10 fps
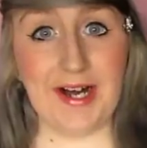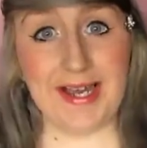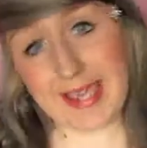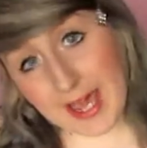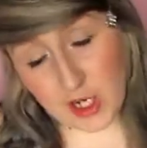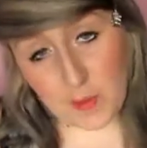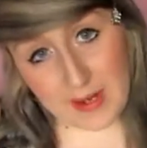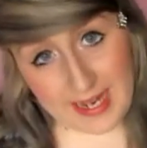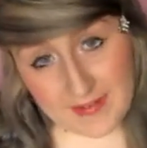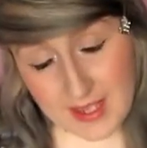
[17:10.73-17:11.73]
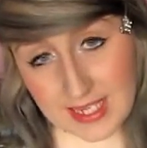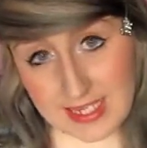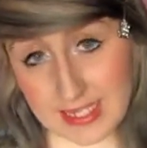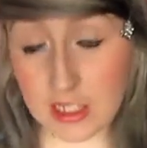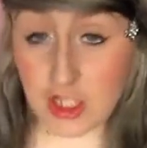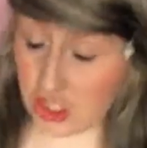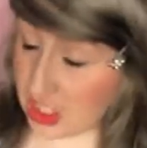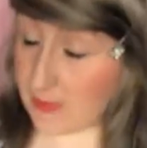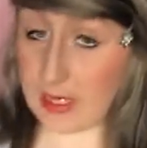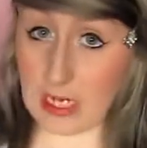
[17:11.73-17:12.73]
I cannot believe that this is
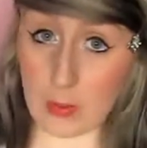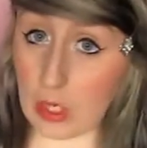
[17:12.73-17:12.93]
legitimately